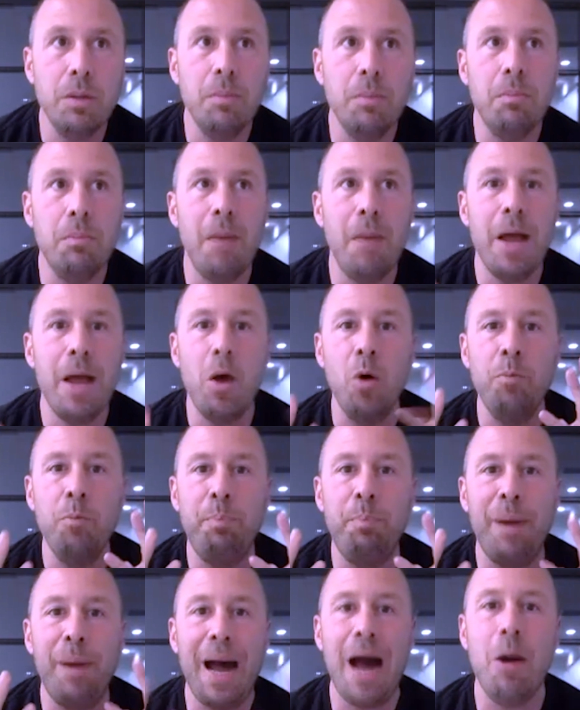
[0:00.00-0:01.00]
my own
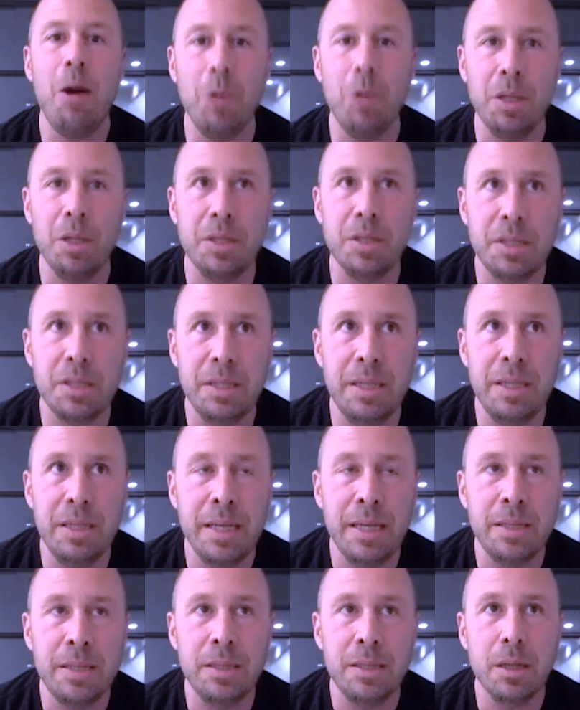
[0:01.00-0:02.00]

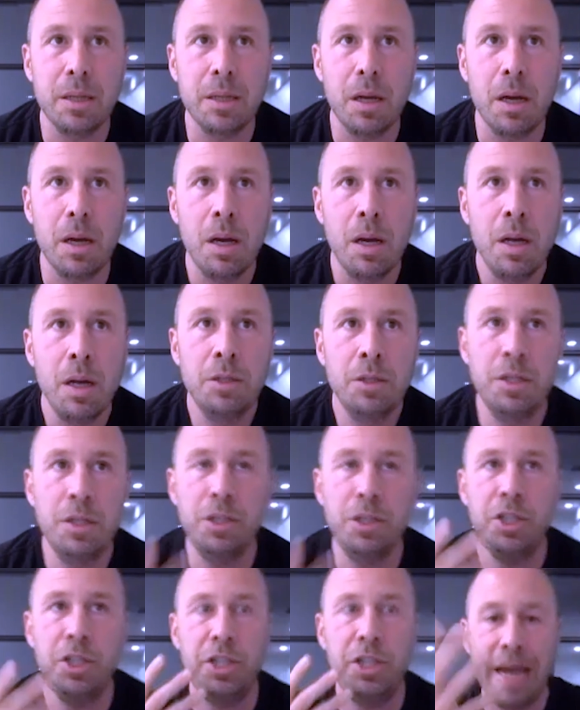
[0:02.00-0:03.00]
powerlessness
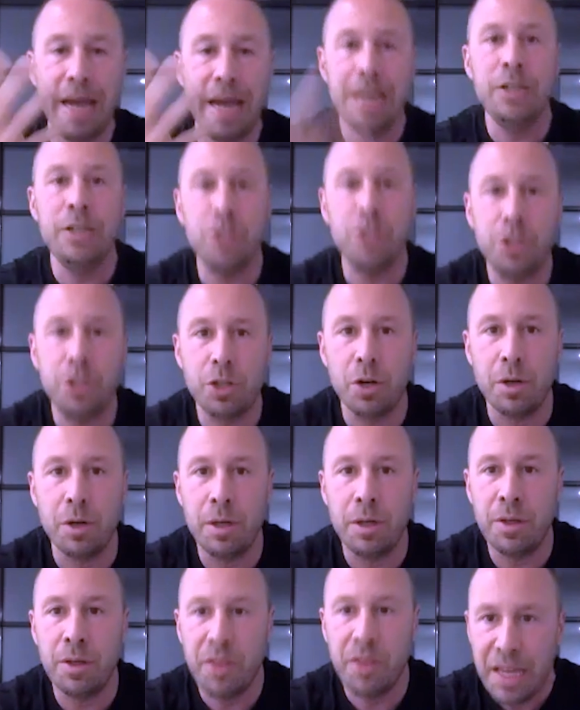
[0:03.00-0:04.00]
to change
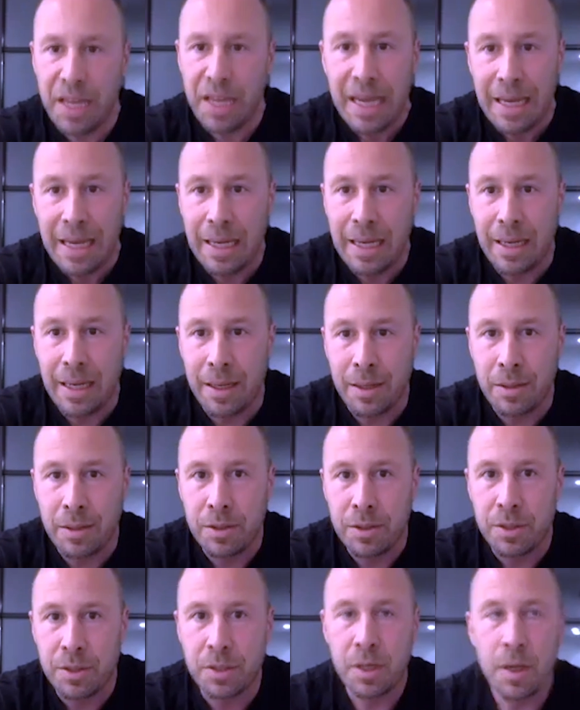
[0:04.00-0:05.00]
certain
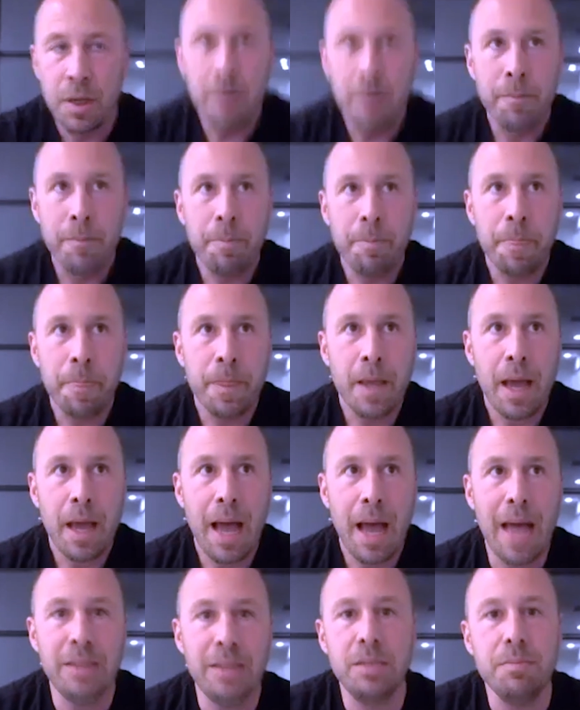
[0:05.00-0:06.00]
things
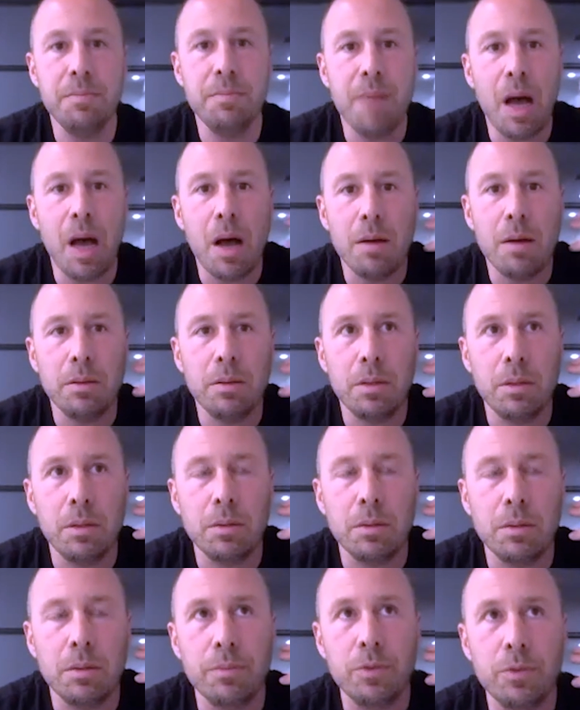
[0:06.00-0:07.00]
has
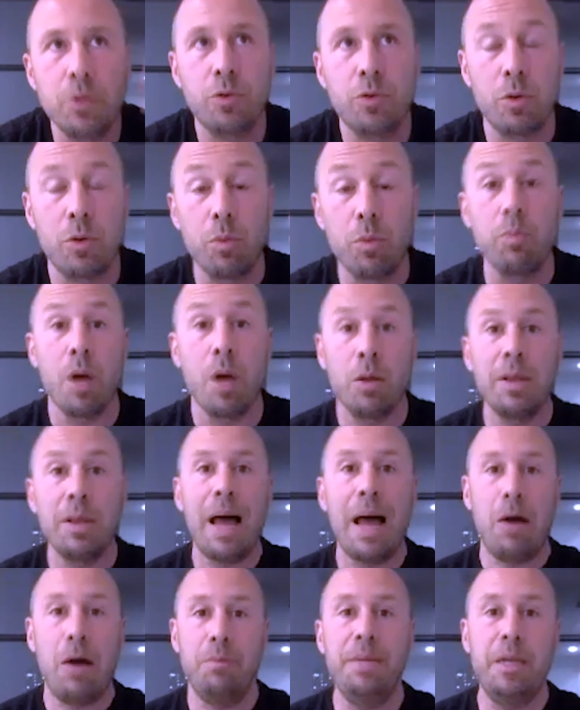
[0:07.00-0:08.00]

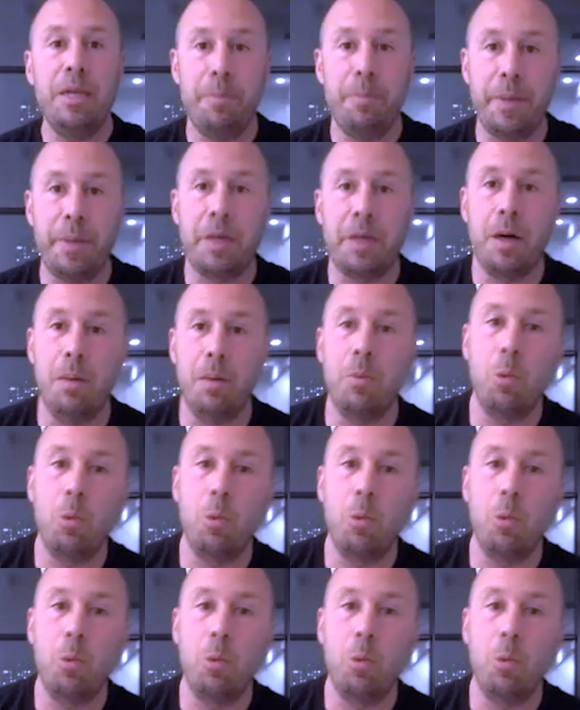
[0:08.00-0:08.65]
allowed me to become